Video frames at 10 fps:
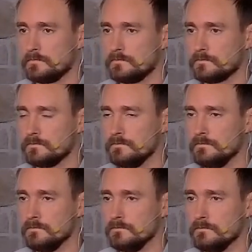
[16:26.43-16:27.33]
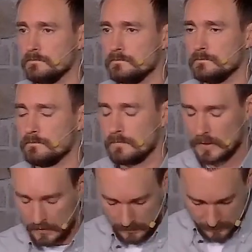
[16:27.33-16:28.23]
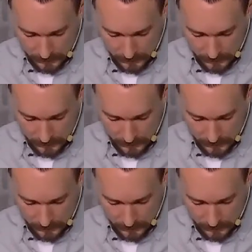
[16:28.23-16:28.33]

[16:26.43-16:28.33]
(silence)